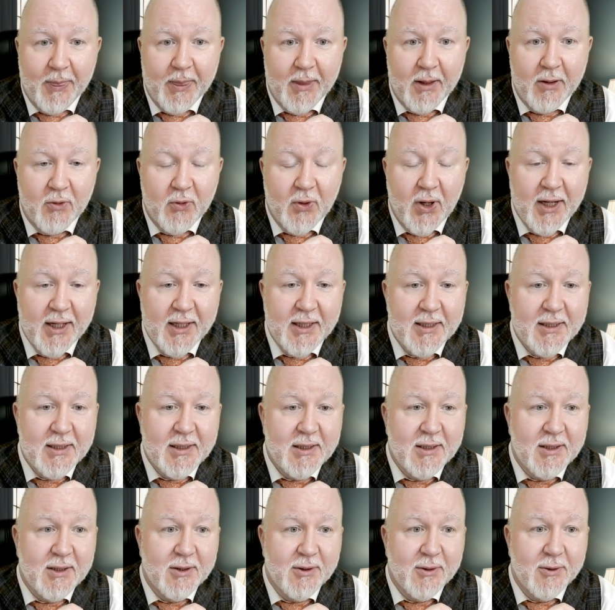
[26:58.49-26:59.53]

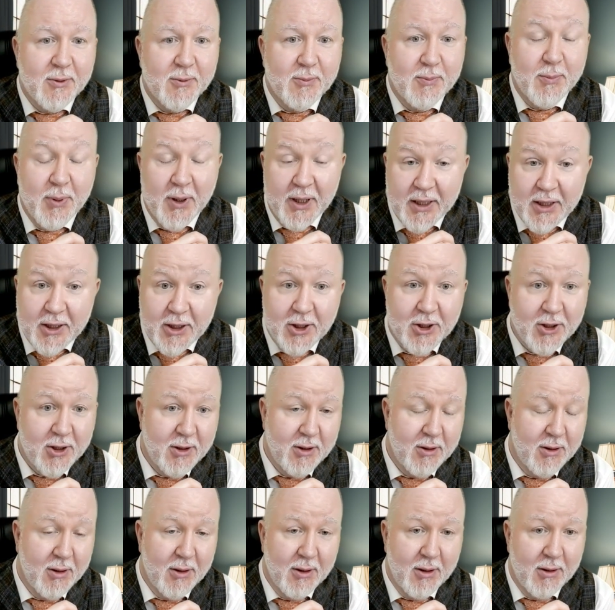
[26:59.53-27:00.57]
rights to
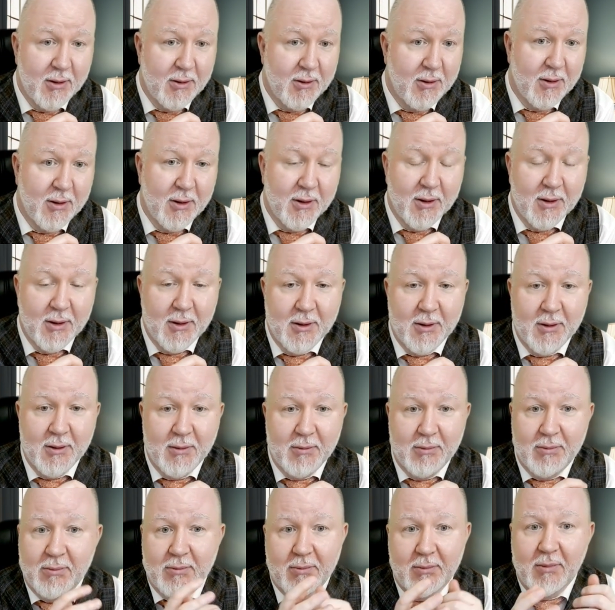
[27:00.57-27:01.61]
punish the
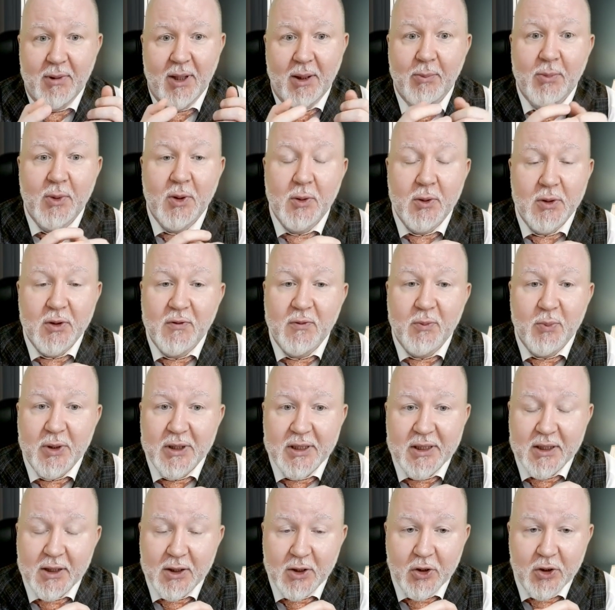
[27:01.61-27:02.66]
abuse of
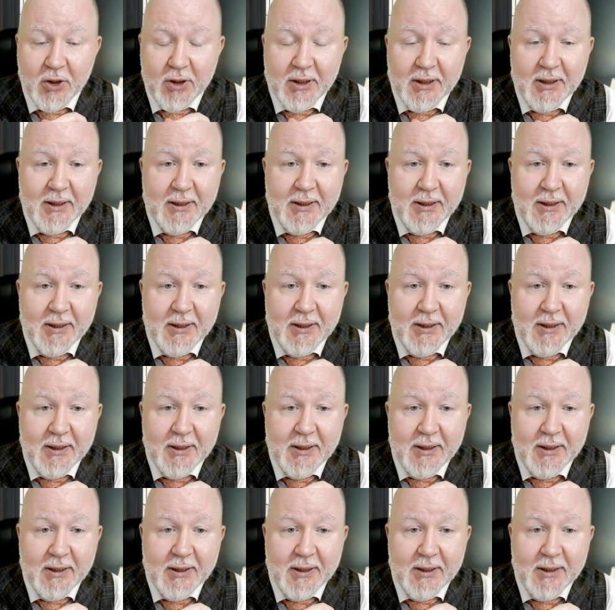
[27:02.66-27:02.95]
procedure,